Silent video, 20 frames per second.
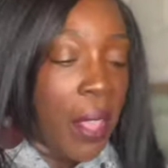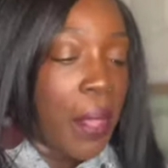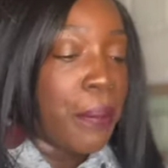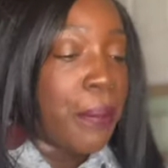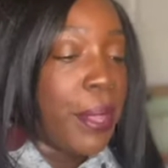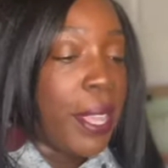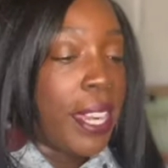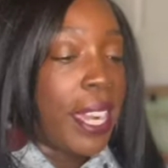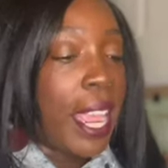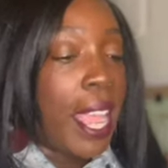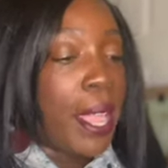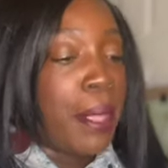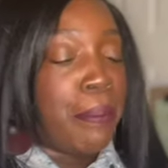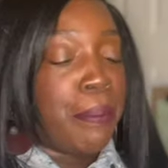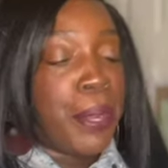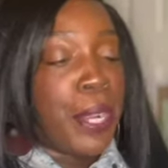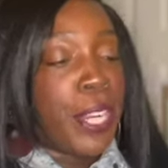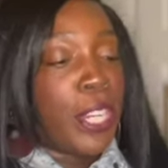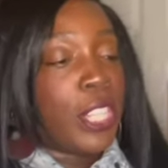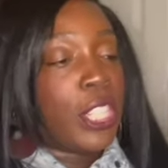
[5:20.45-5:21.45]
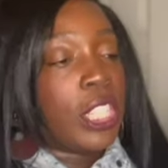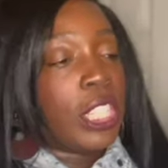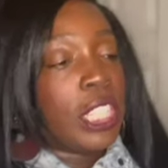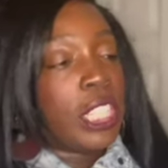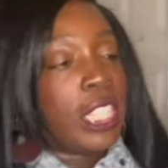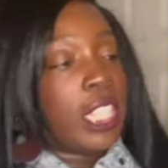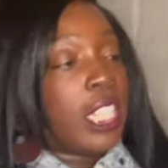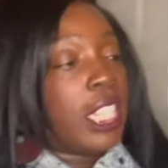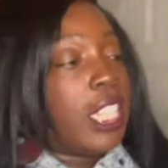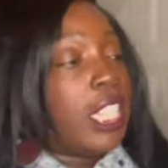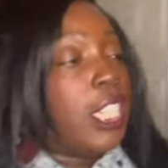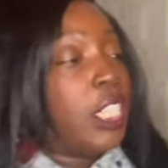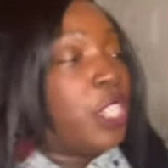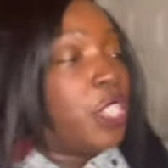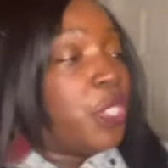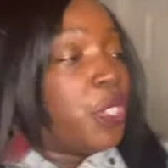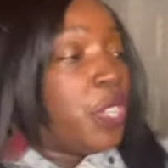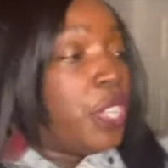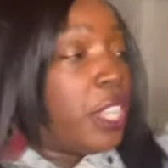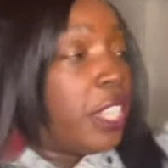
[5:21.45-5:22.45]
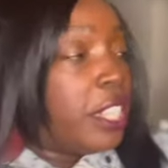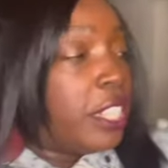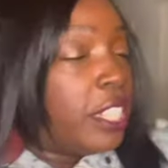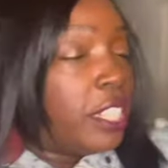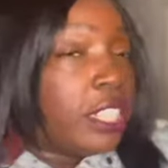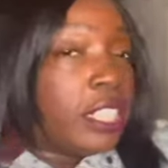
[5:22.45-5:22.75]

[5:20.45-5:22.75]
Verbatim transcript: But I purchased this one